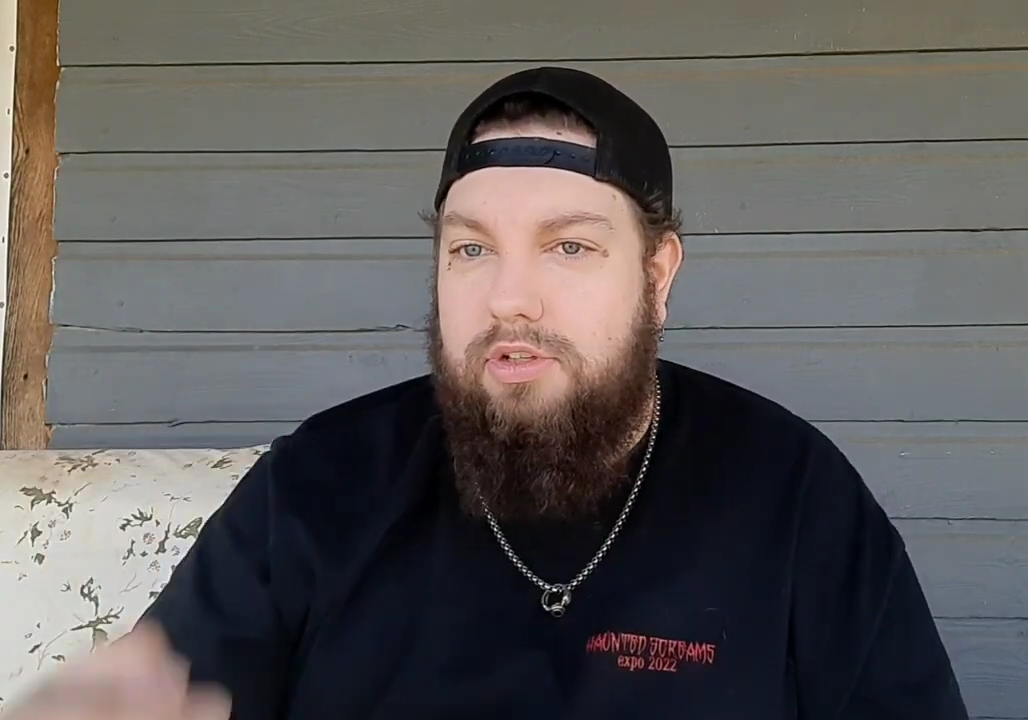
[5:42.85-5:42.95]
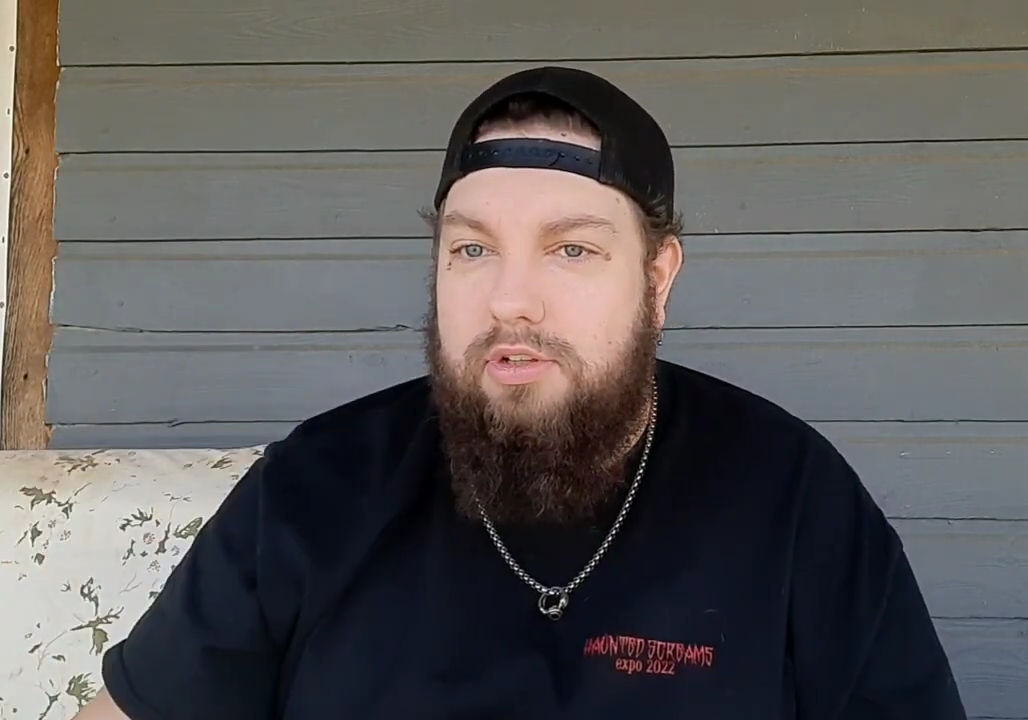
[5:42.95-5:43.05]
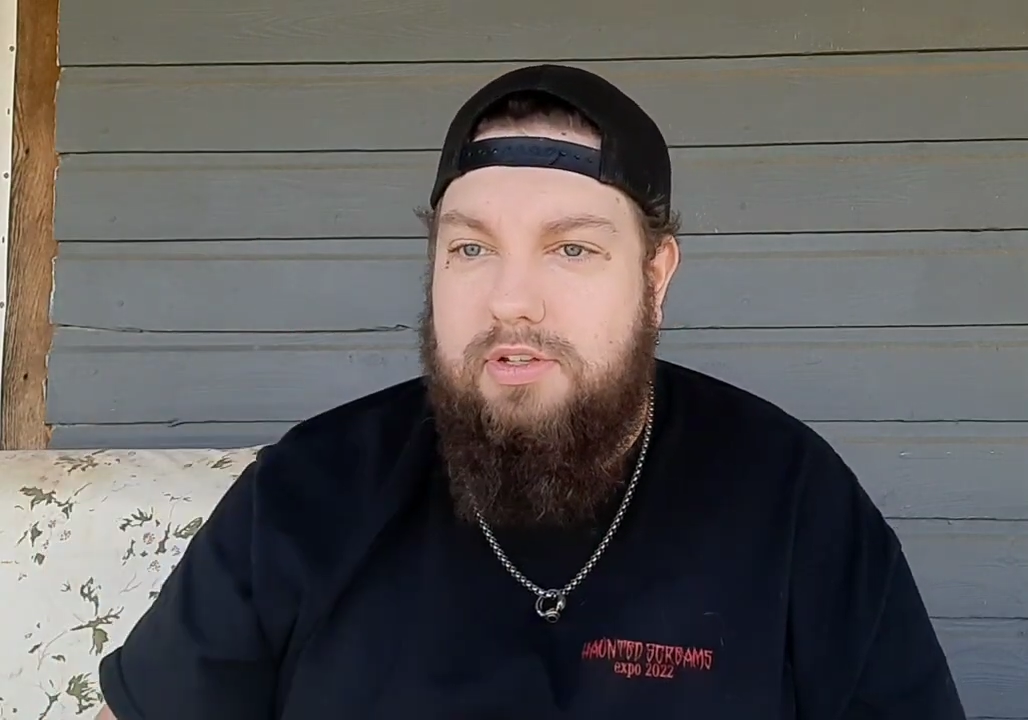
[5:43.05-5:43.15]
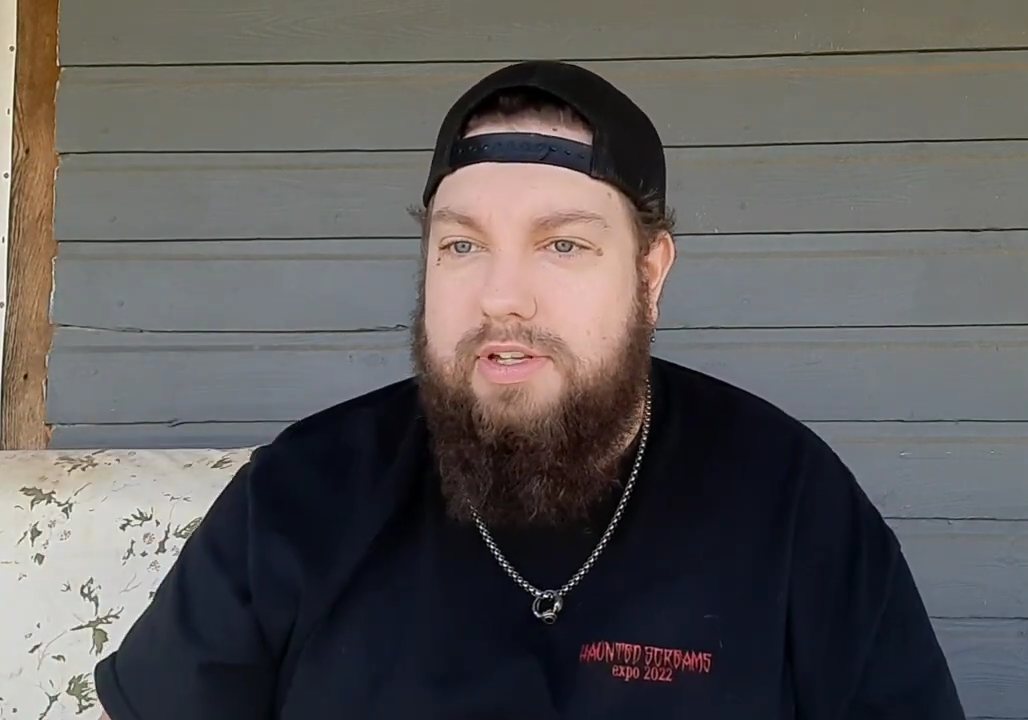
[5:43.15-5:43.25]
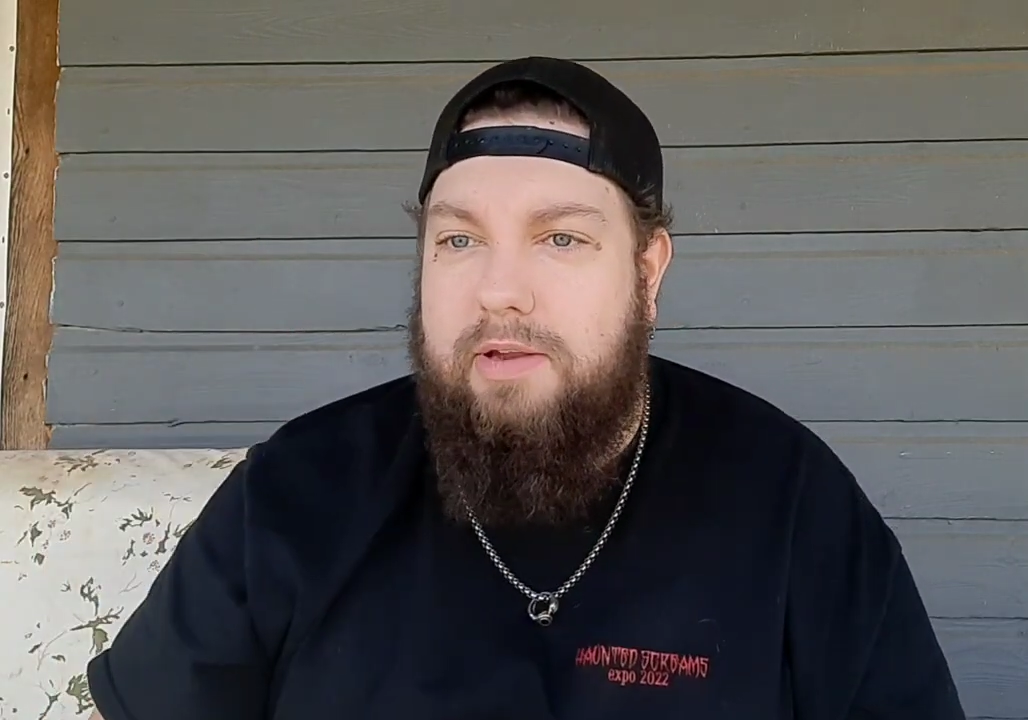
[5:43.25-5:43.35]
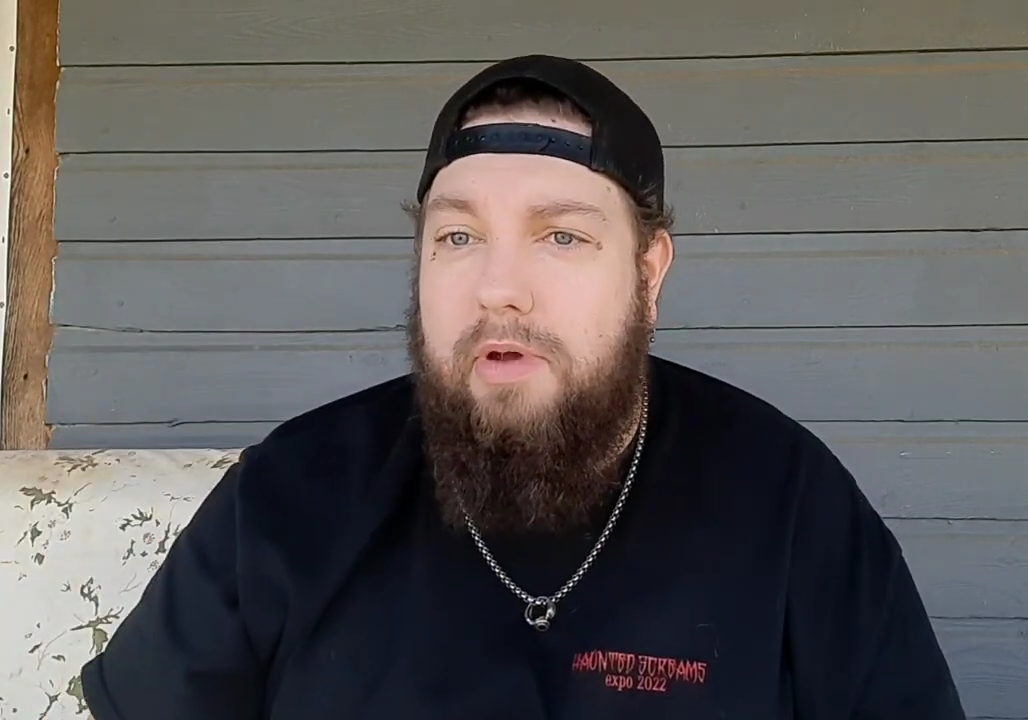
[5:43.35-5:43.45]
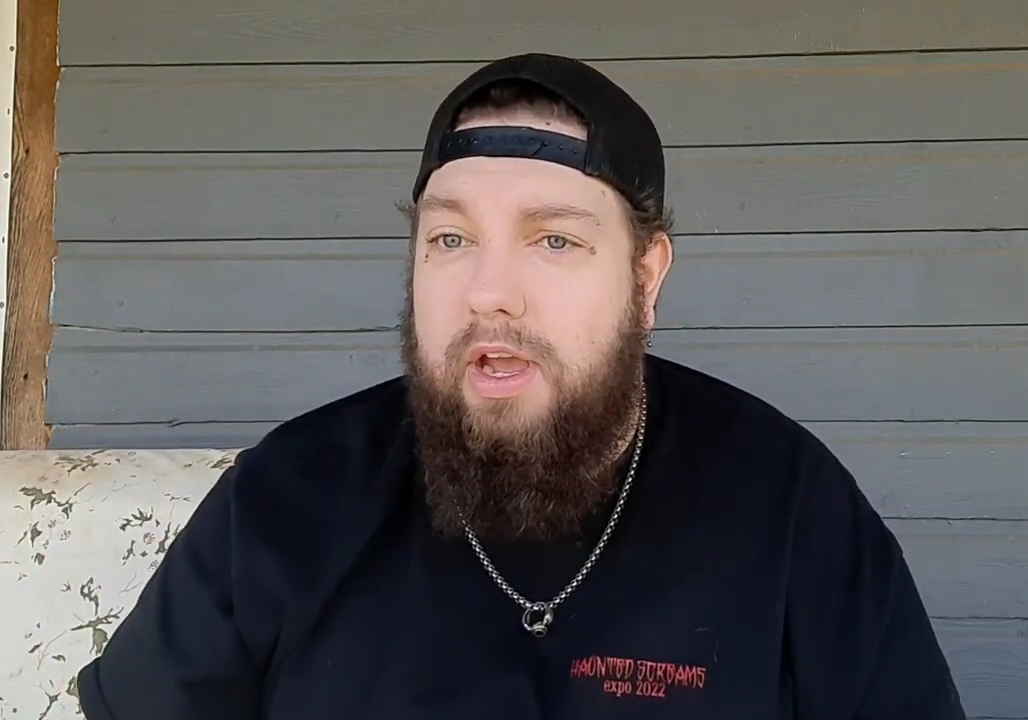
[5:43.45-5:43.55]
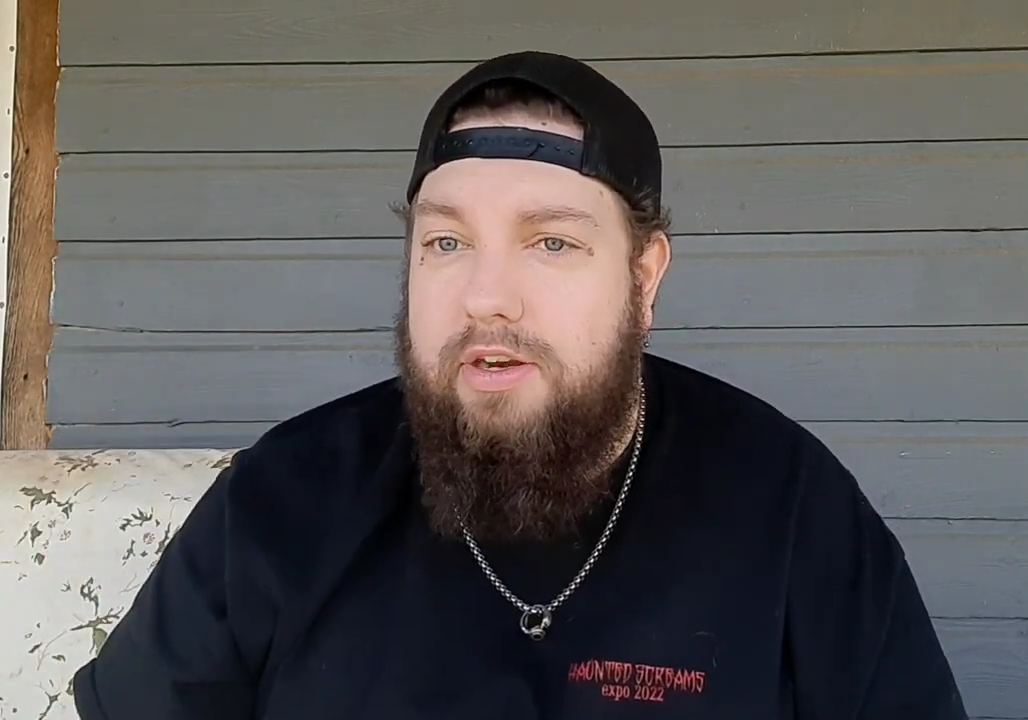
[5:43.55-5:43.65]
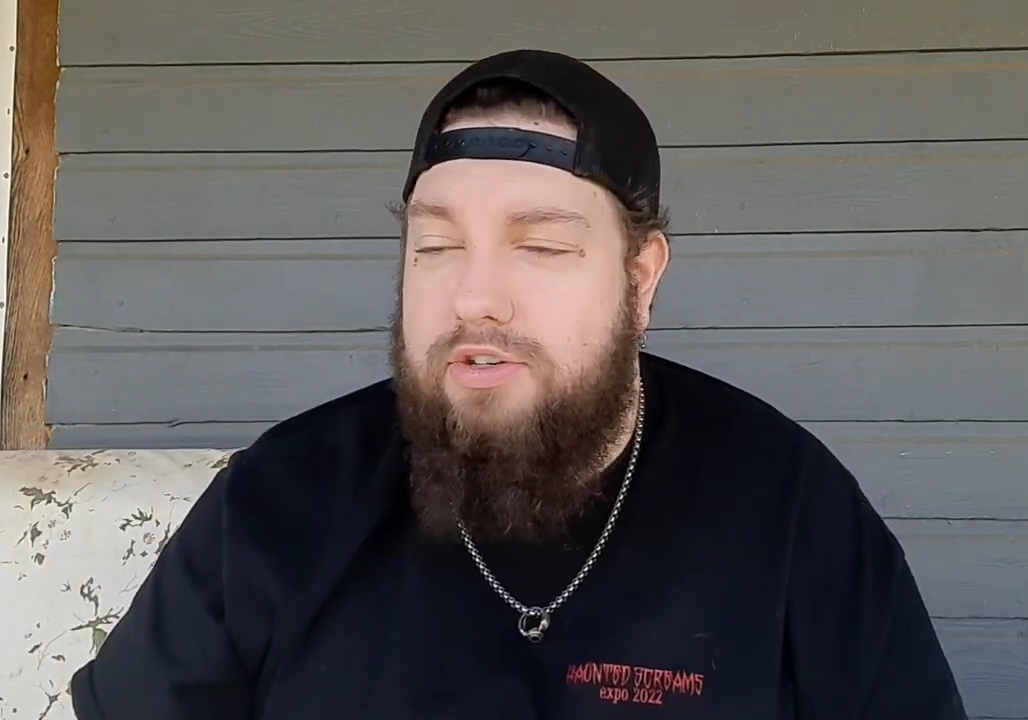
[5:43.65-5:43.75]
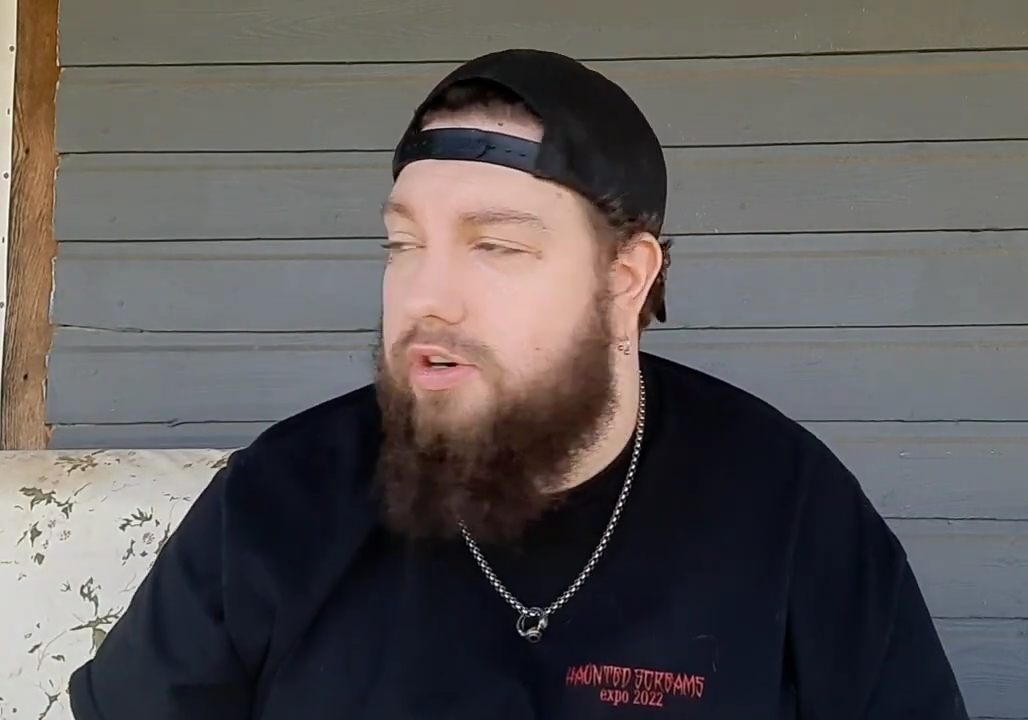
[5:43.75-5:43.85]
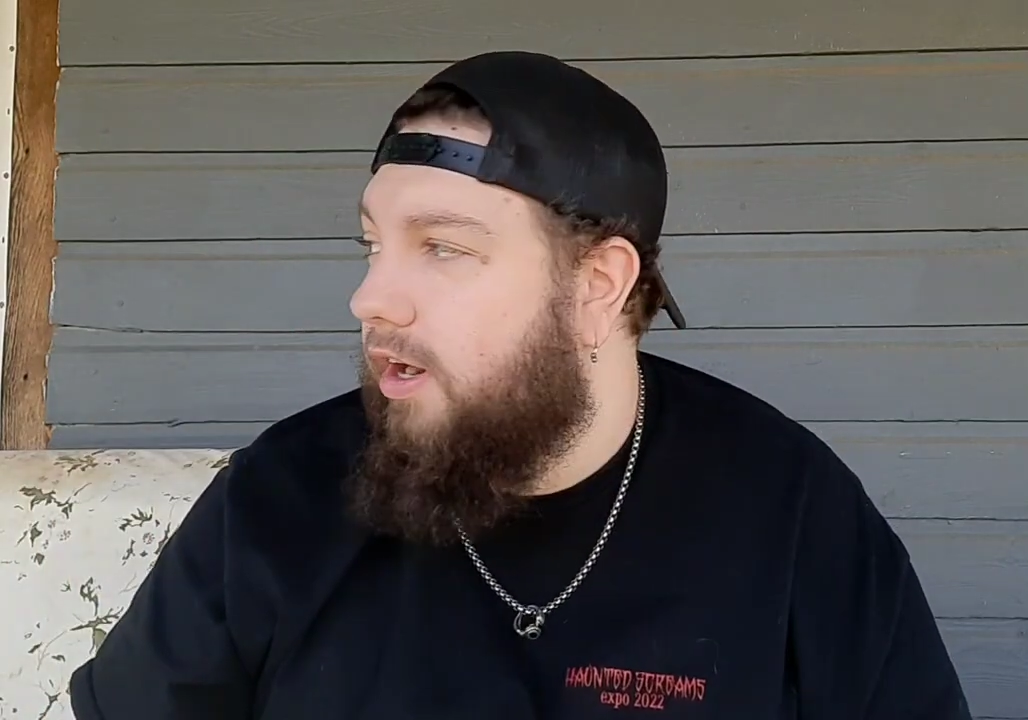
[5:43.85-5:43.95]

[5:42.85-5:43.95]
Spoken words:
the same height as your